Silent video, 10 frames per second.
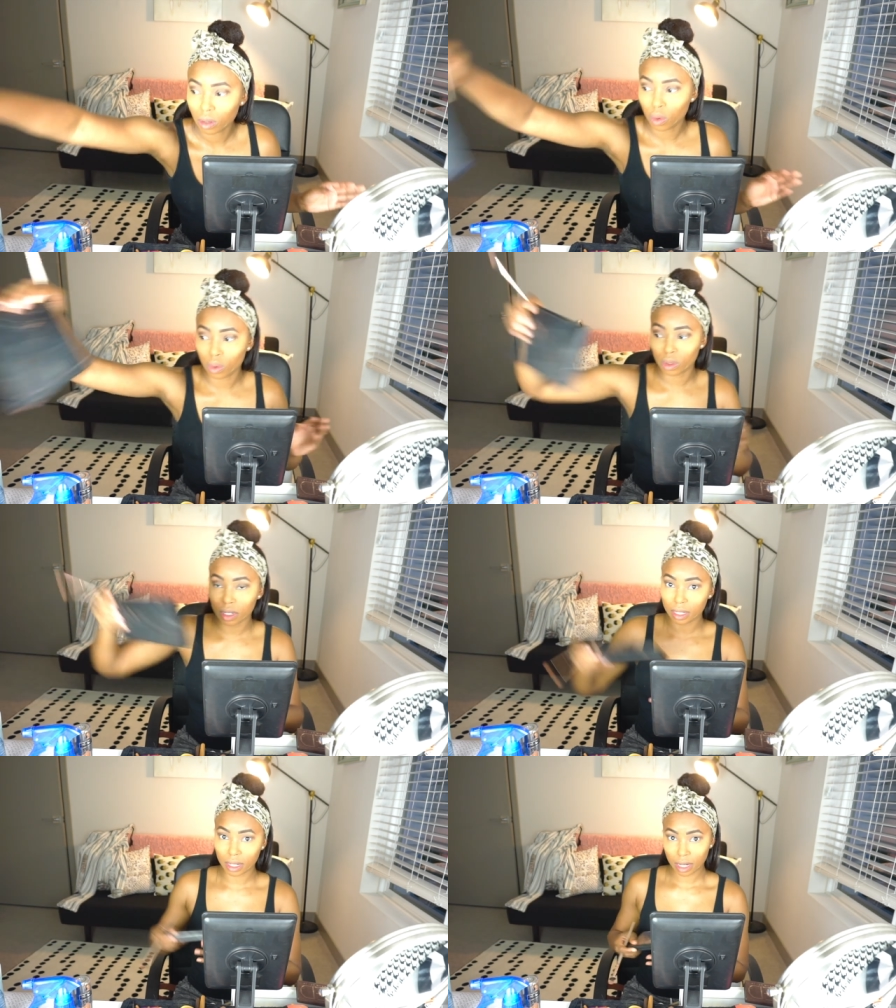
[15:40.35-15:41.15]

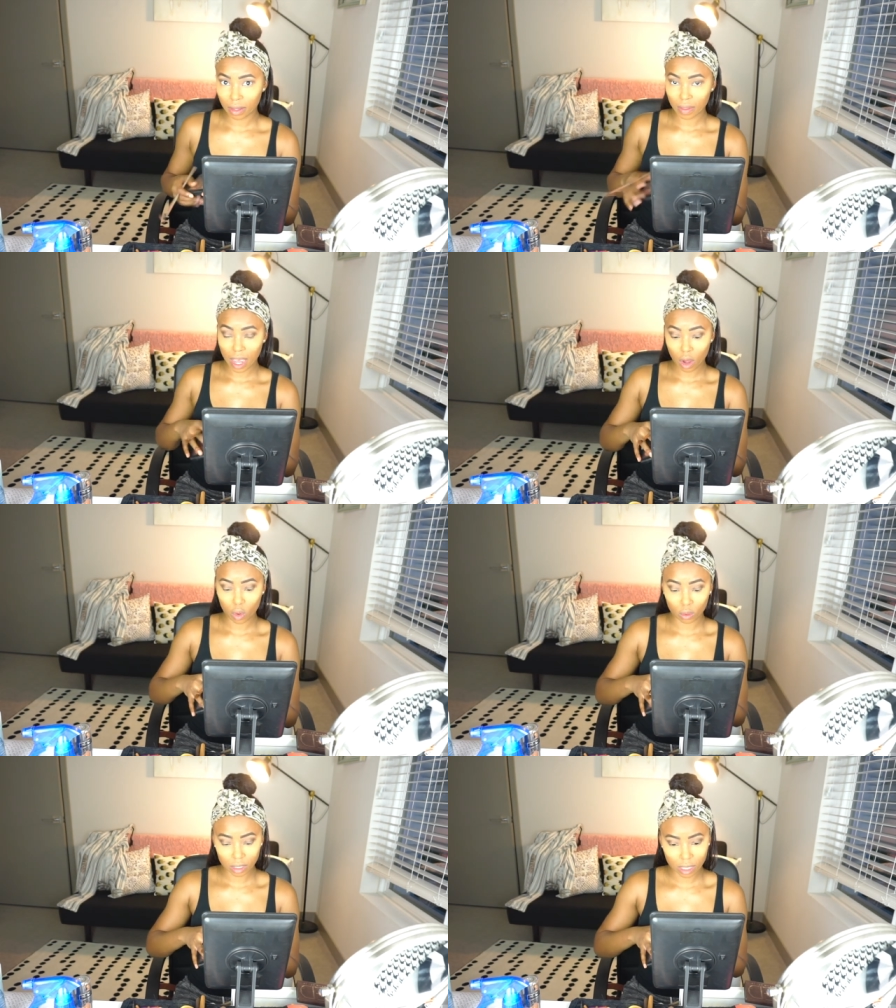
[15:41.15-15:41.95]
on that
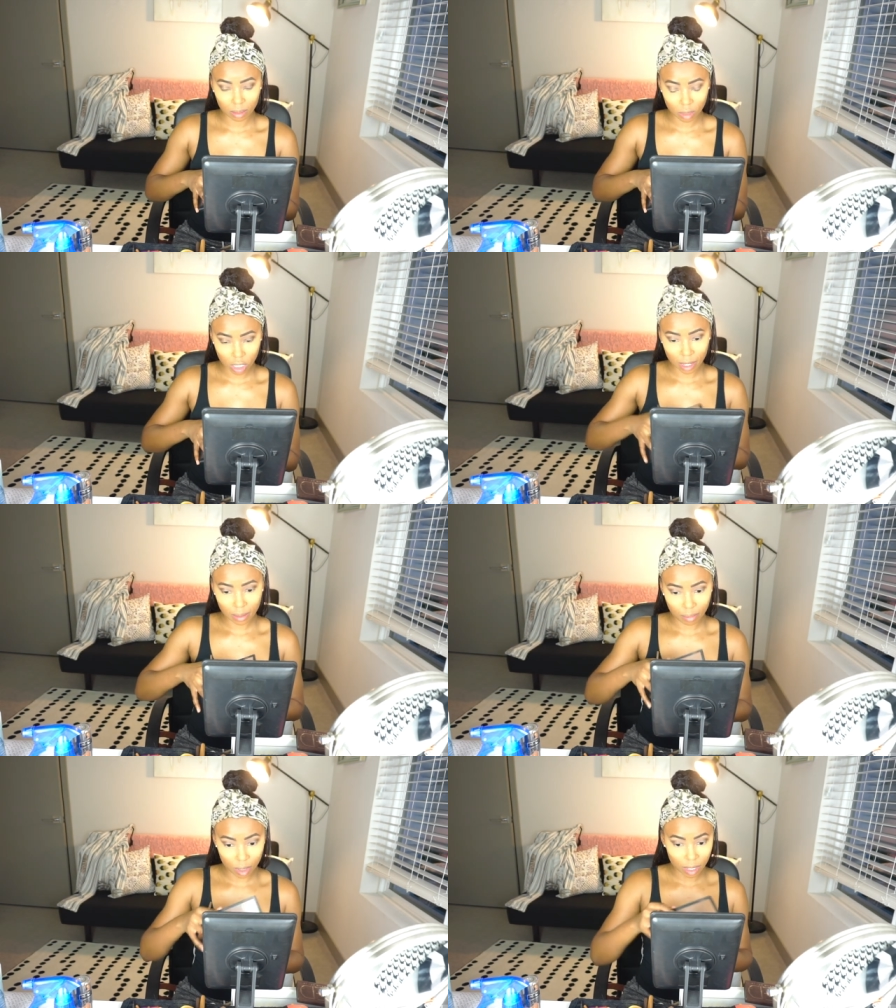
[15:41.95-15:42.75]
whole
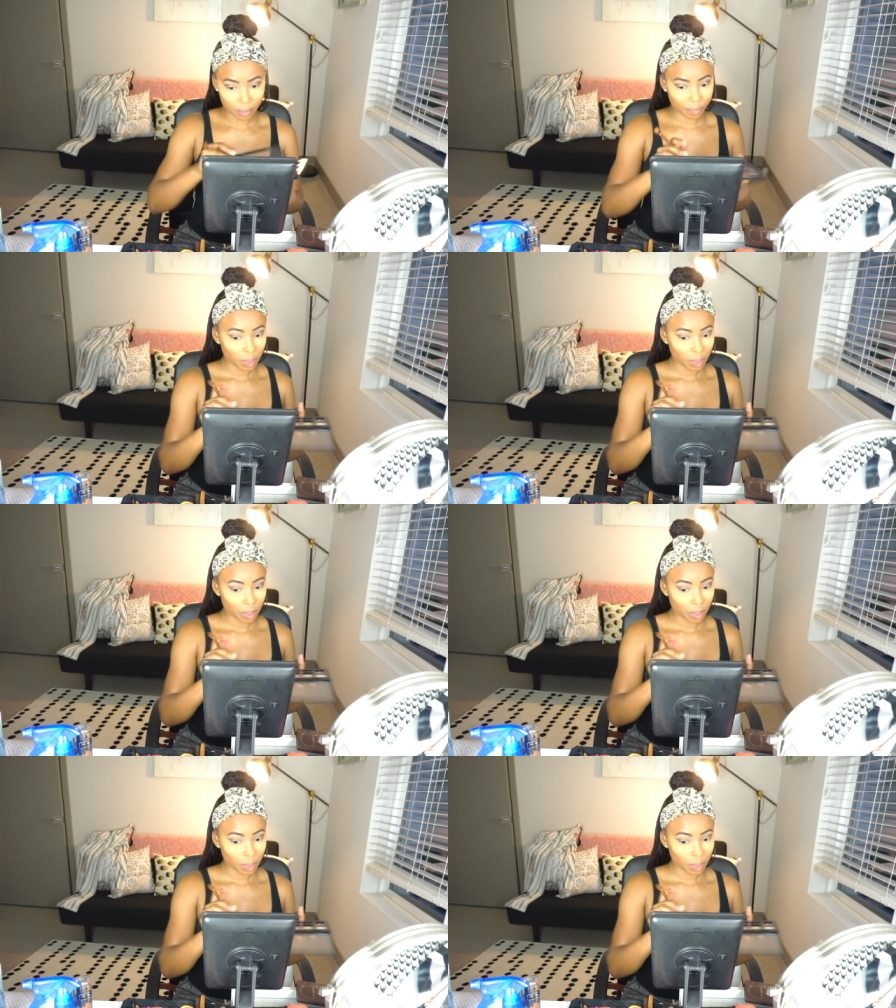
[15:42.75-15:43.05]
subject, but